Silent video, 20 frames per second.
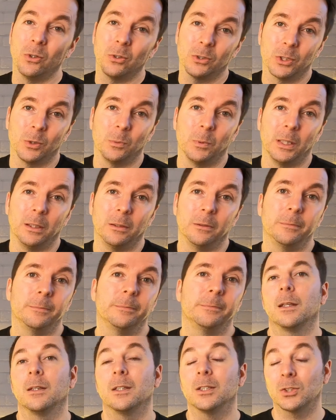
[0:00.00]
not so well.
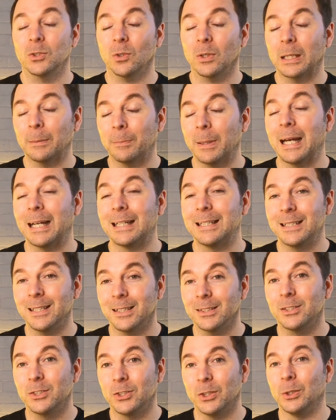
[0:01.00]
The Sonic Pad
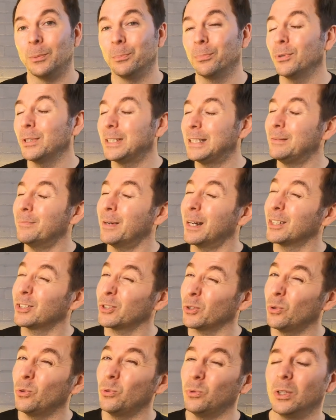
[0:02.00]
does do pretty
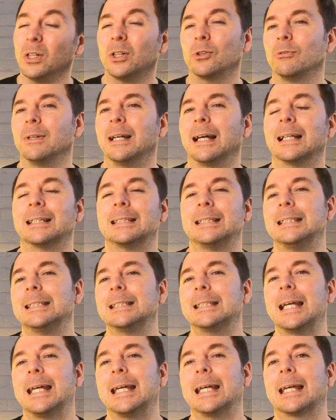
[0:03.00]
much all that Creality
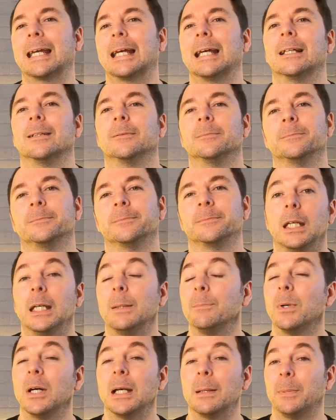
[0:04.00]
say it can.
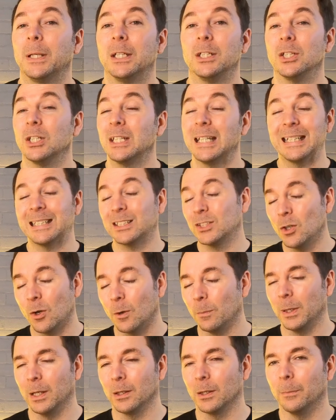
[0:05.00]
In my opinion, it's
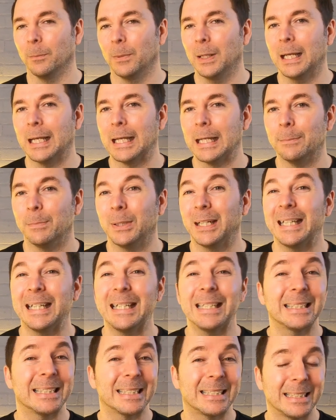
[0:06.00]
not plug and play, but it
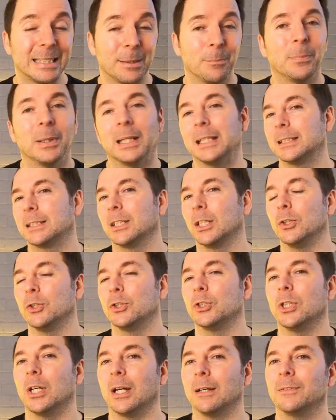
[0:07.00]
is the simplest
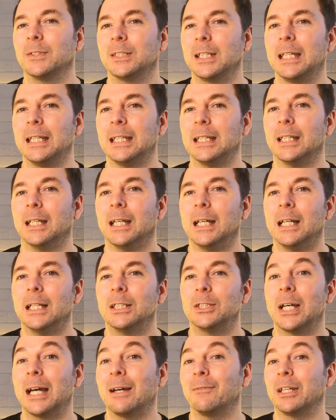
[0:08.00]
solution I've seen
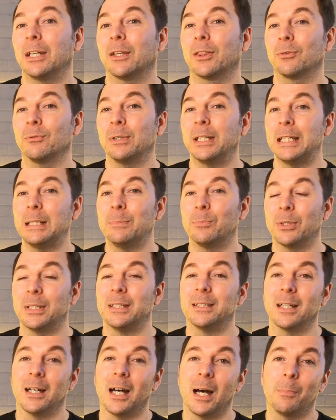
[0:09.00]
to having a 3D
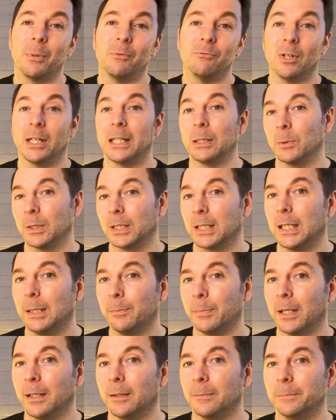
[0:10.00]
printer up and running with
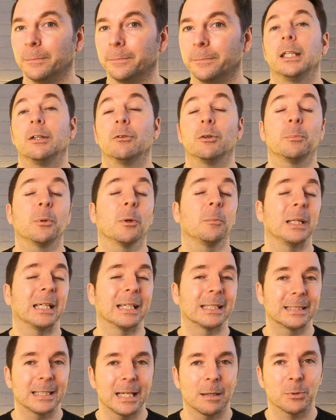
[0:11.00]
Klipper. There are probably
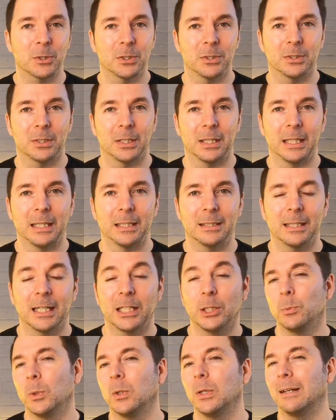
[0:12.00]
exceptions to this,
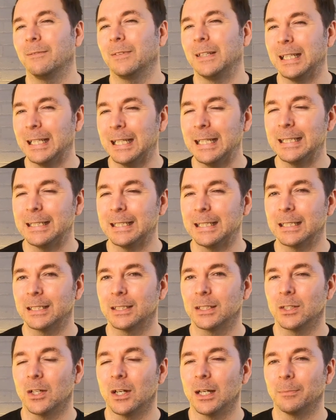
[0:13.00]
and you will have the
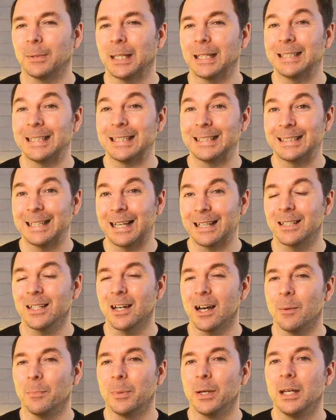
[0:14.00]
easiest time getting set
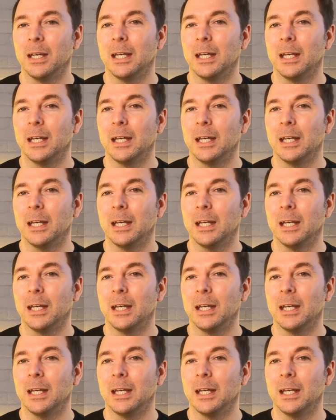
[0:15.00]
up